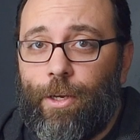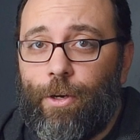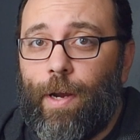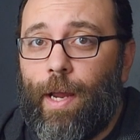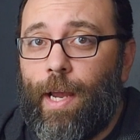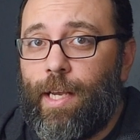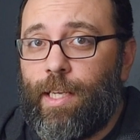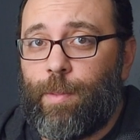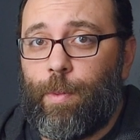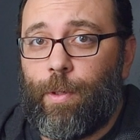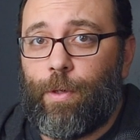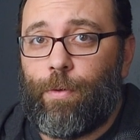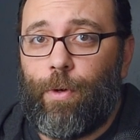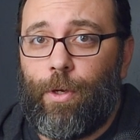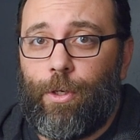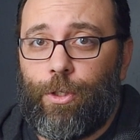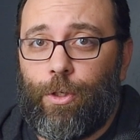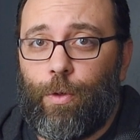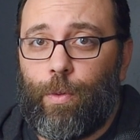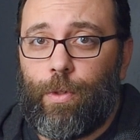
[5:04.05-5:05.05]
your aspect
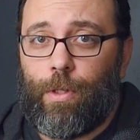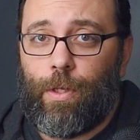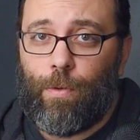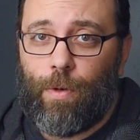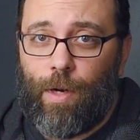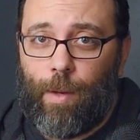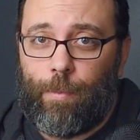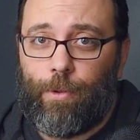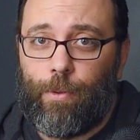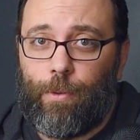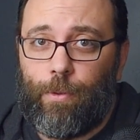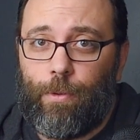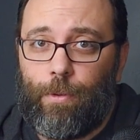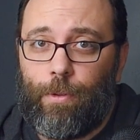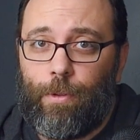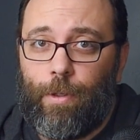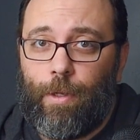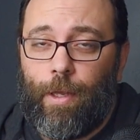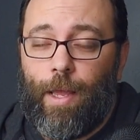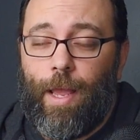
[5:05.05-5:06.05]
ratio with the crop tool,
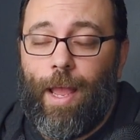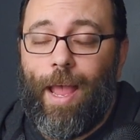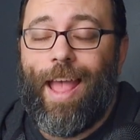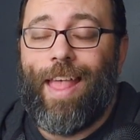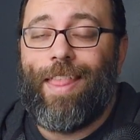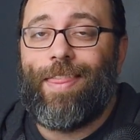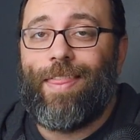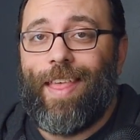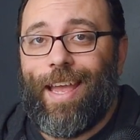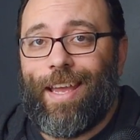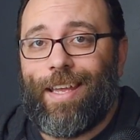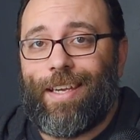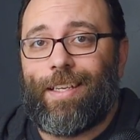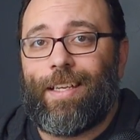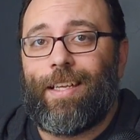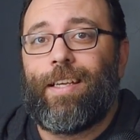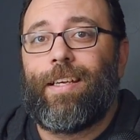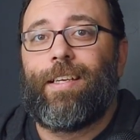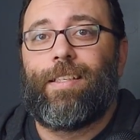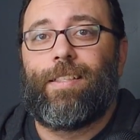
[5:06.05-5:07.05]
and then
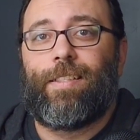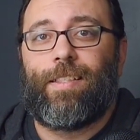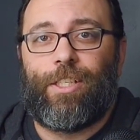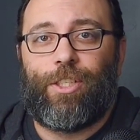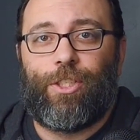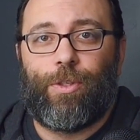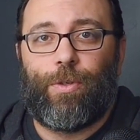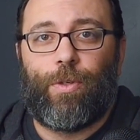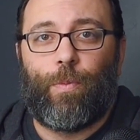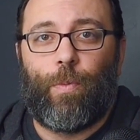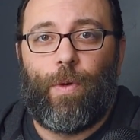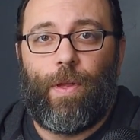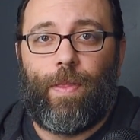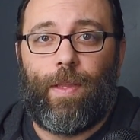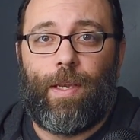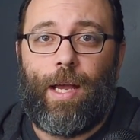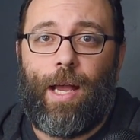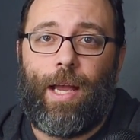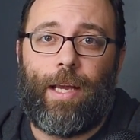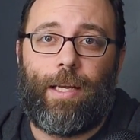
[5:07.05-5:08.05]
set your width
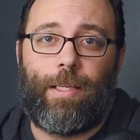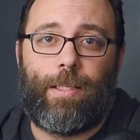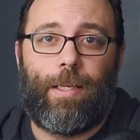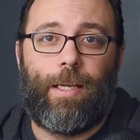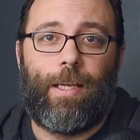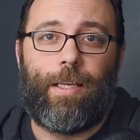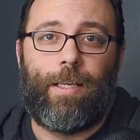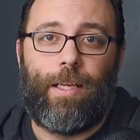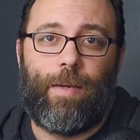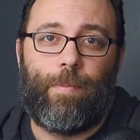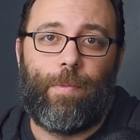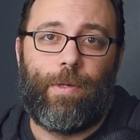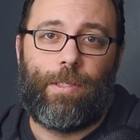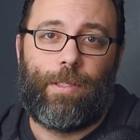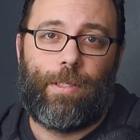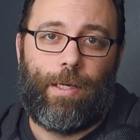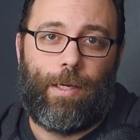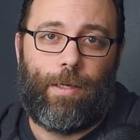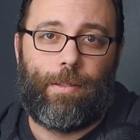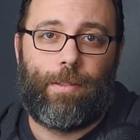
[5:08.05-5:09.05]
and height in image
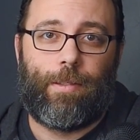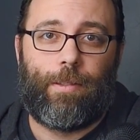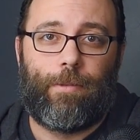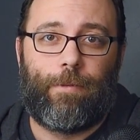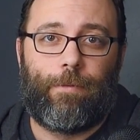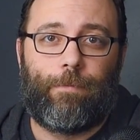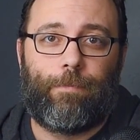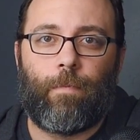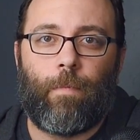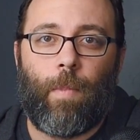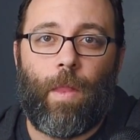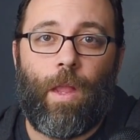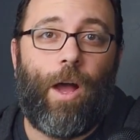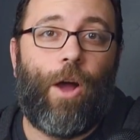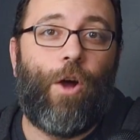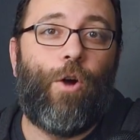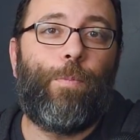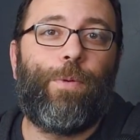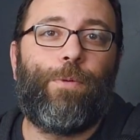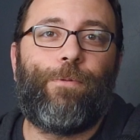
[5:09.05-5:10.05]
size. I
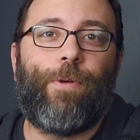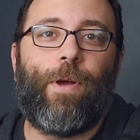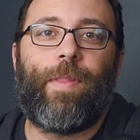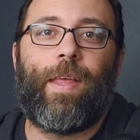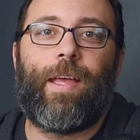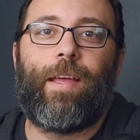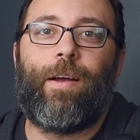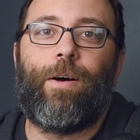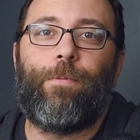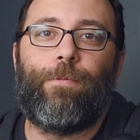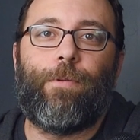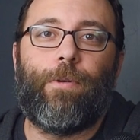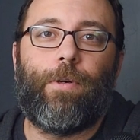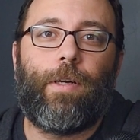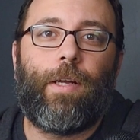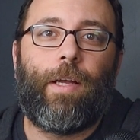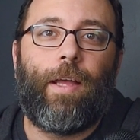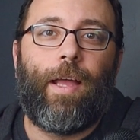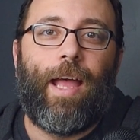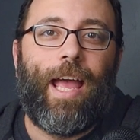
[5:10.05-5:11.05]
hope you found that helpful,
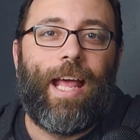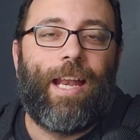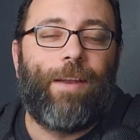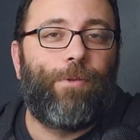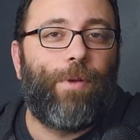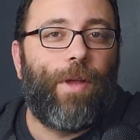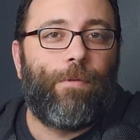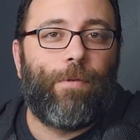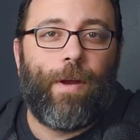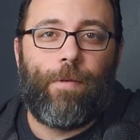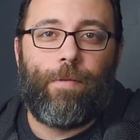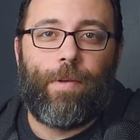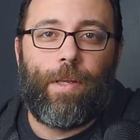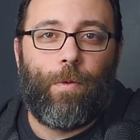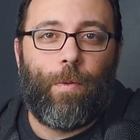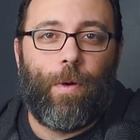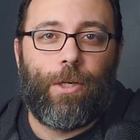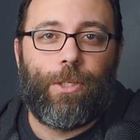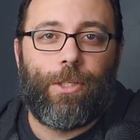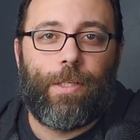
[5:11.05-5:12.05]
and if you ever have any
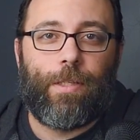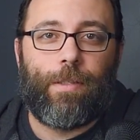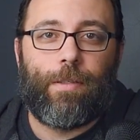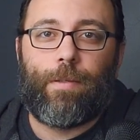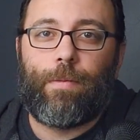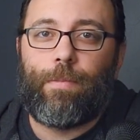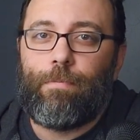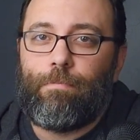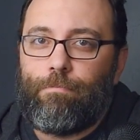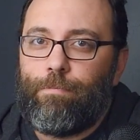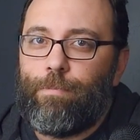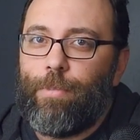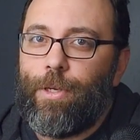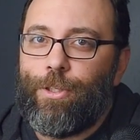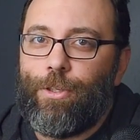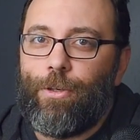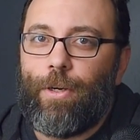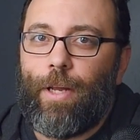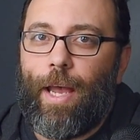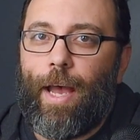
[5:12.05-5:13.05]
questions, be
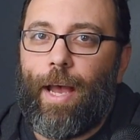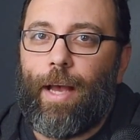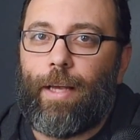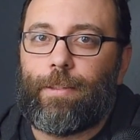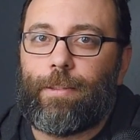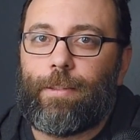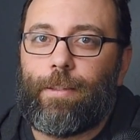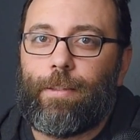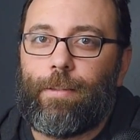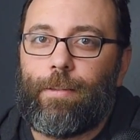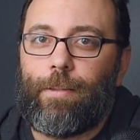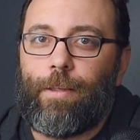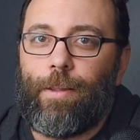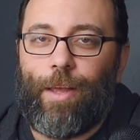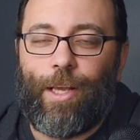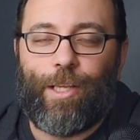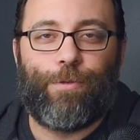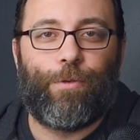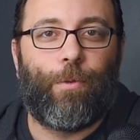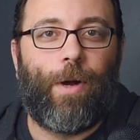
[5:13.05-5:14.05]
sure to ask.
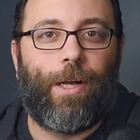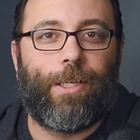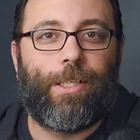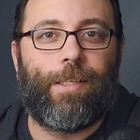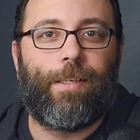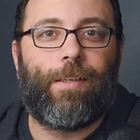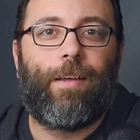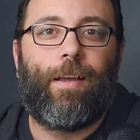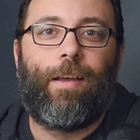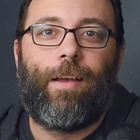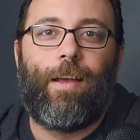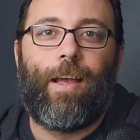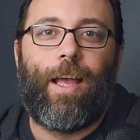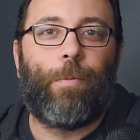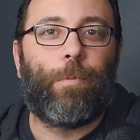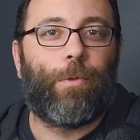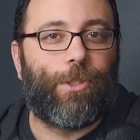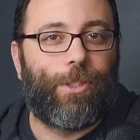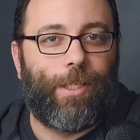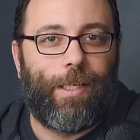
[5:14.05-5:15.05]
Thanks for watching,
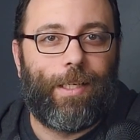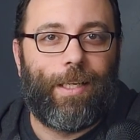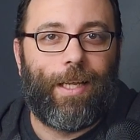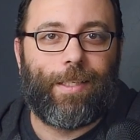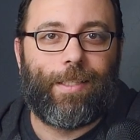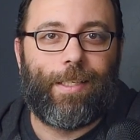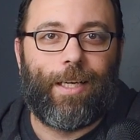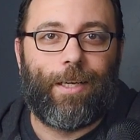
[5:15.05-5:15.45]
and we'll see you next